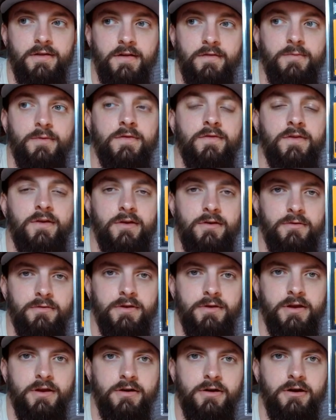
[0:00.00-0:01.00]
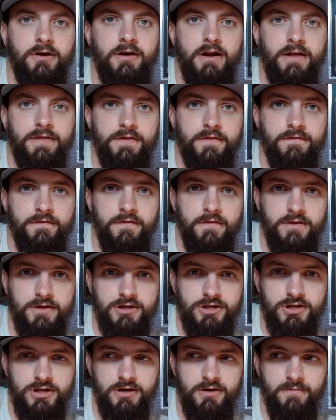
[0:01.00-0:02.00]
This was the only card at the Philly
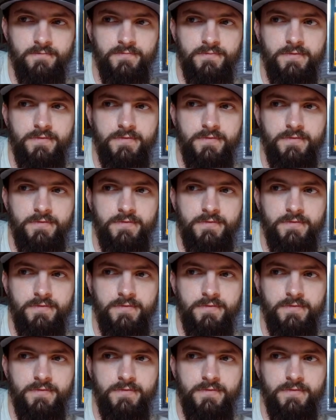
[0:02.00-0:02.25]
show.